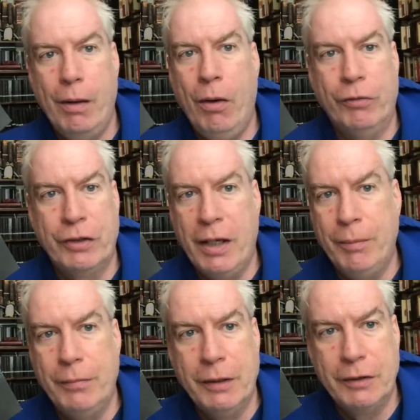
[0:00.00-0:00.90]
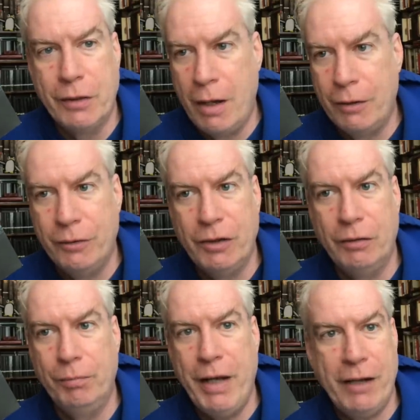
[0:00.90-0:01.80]
over time that scholars
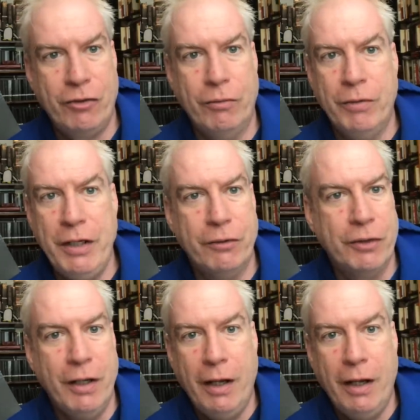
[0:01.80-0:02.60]
and passionate readers